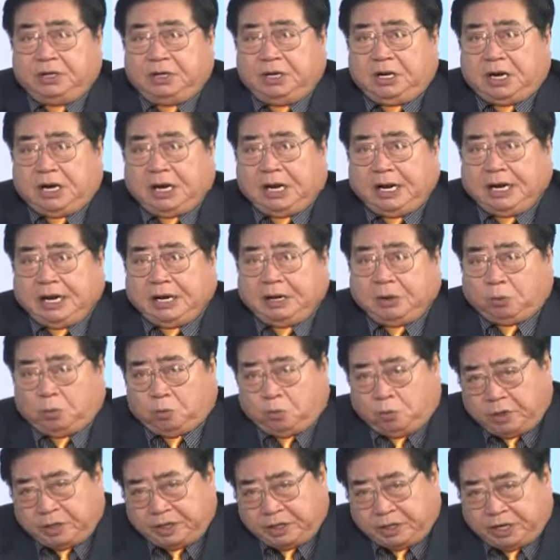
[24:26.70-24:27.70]
Uh,
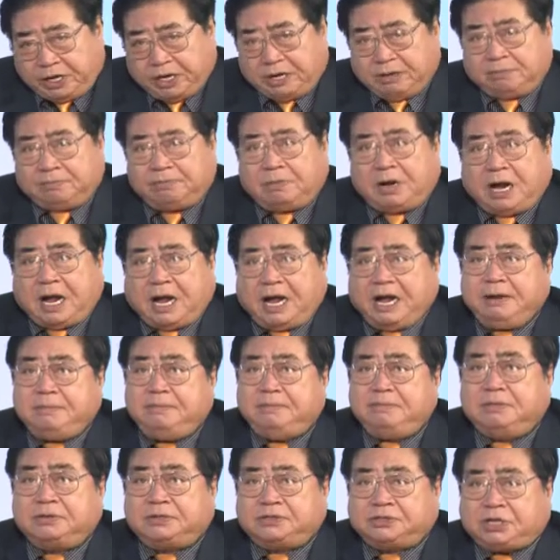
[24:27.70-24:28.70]
with him,
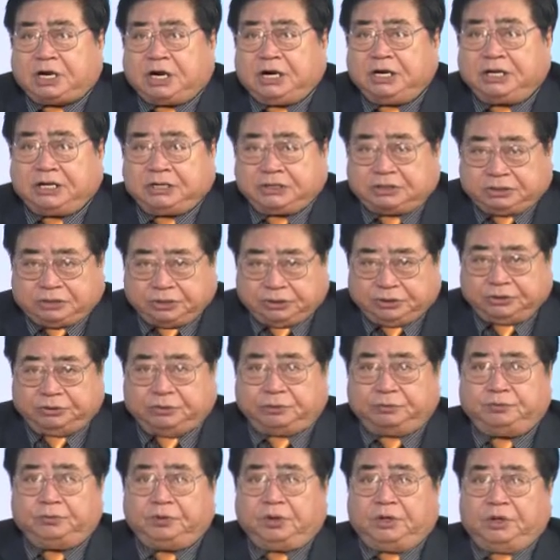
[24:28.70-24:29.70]
I'm starting
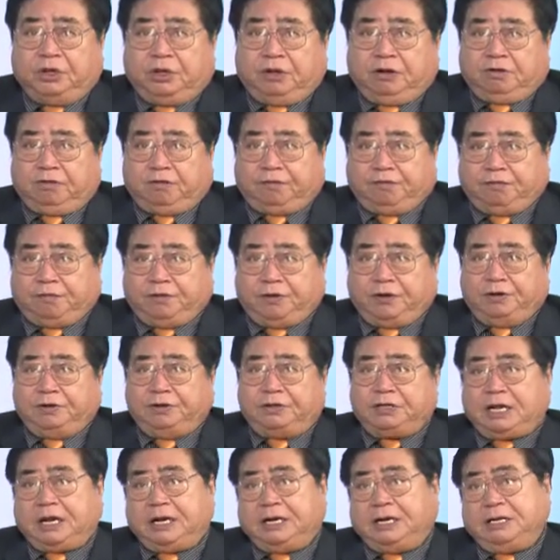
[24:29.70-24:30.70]
to
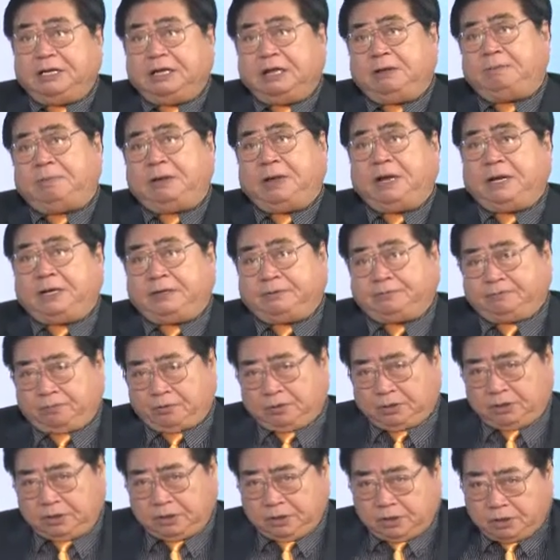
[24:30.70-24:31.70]
feel a little bit
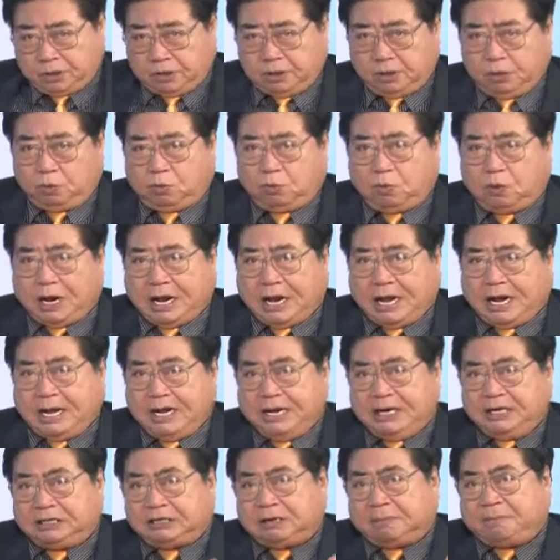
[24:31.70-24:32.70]

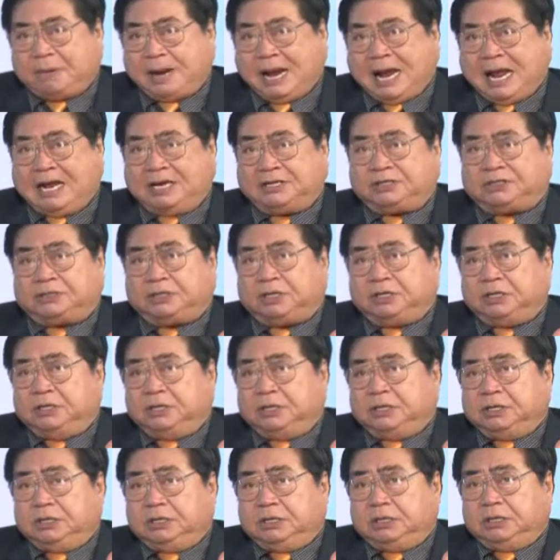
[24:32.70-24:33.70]
why the past
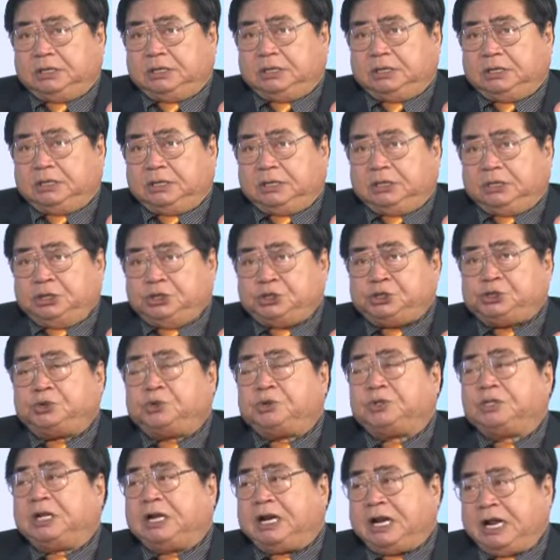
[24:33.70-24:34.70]

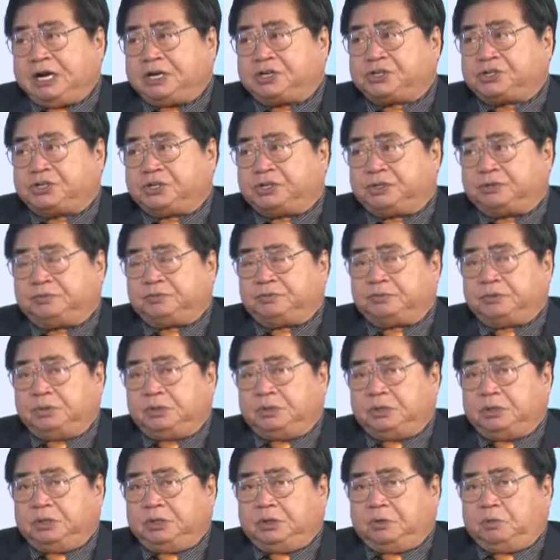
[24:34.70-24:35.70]
June election
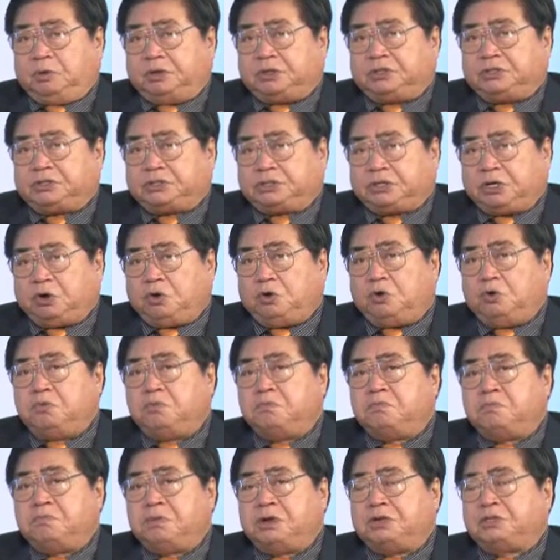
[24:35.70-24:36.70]
was so
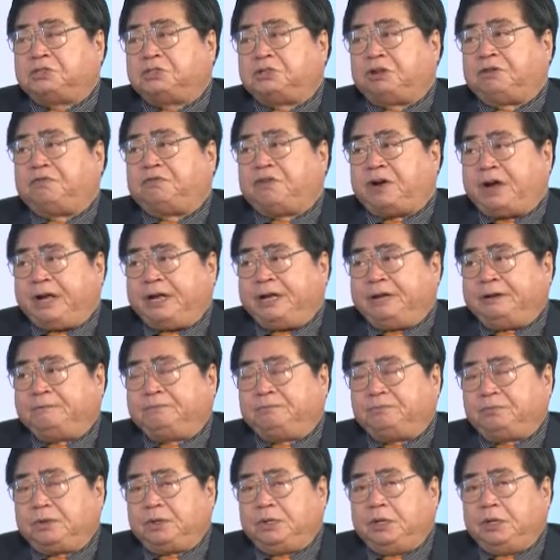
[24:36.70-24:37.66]
mystifying.